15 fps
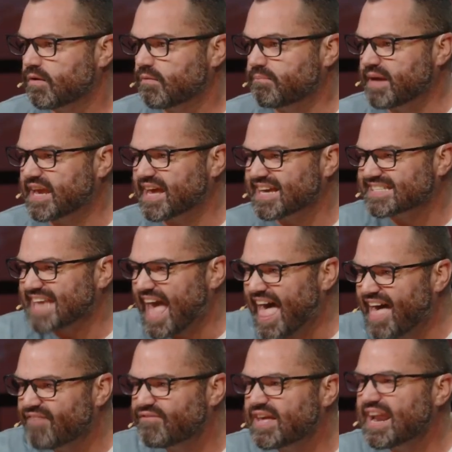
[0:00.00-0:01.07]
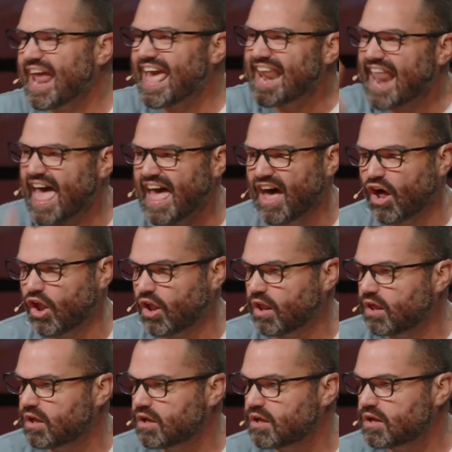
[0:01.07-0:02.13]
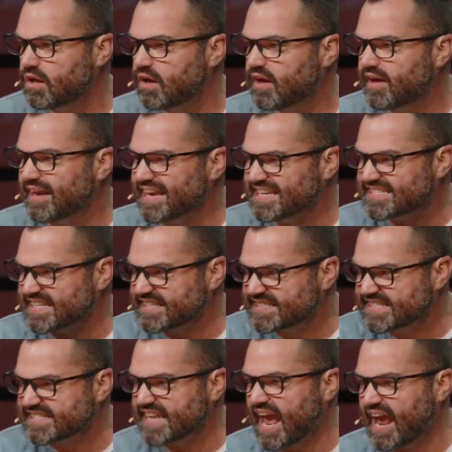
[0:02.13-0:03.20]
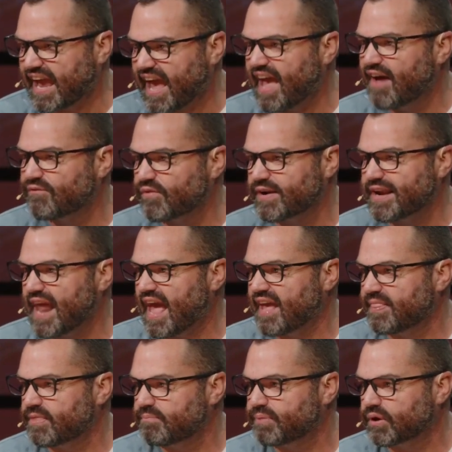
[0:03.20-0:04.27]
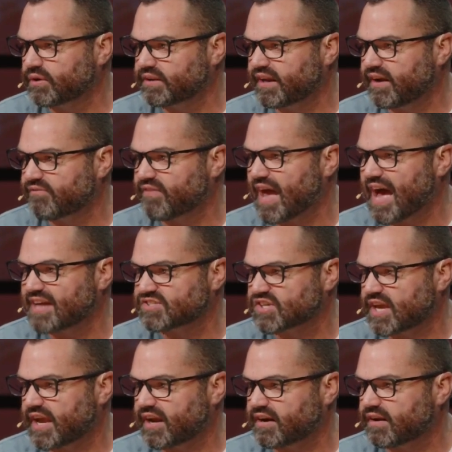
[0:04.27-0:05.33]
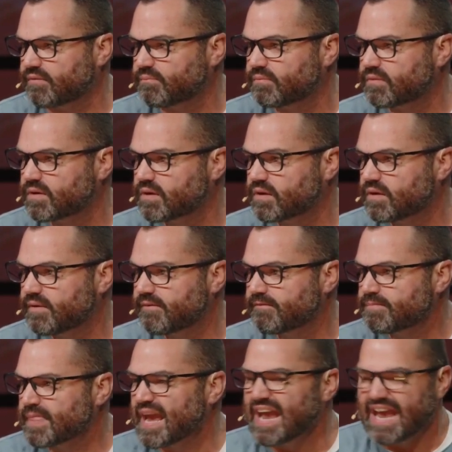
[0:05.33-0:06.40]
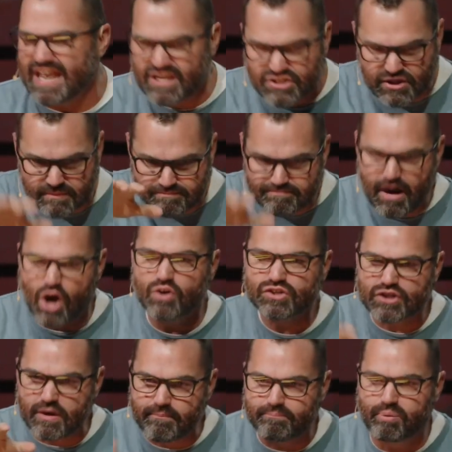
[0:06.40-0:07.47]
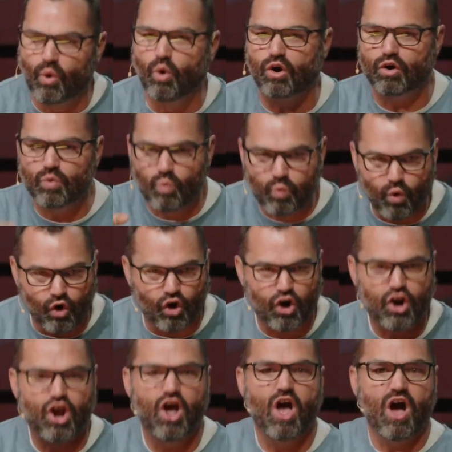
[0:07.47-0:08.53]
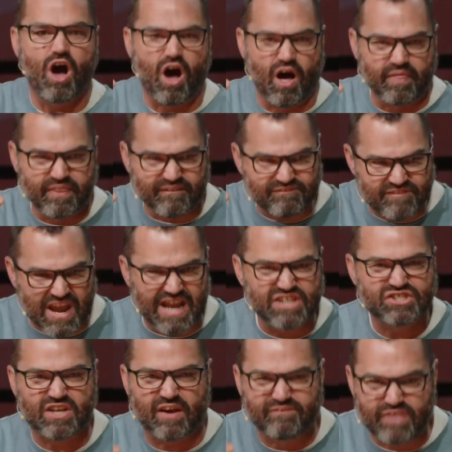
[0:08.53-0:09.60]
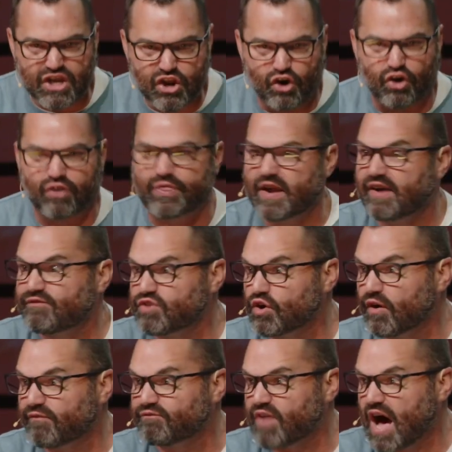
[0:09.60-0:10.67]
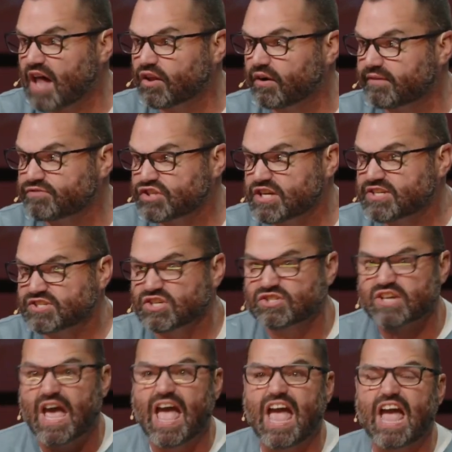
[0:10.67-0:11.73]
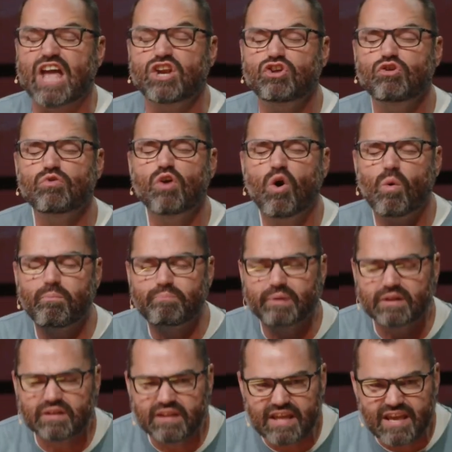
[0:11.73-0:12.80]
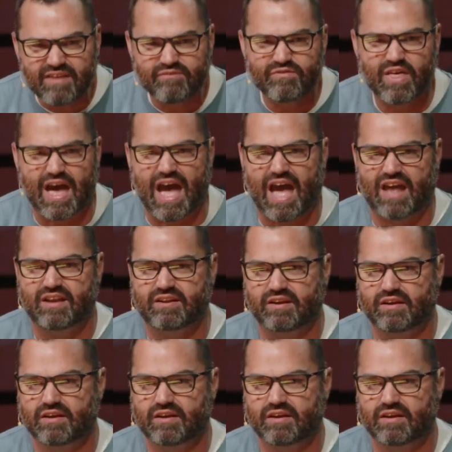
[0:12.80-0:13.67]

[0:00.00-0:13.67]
Because heaven and hell is at stake every day in the building of God's kingdom. It is the most important work on the face of the earth. And if you're a follower of Jesus and you don't believe that,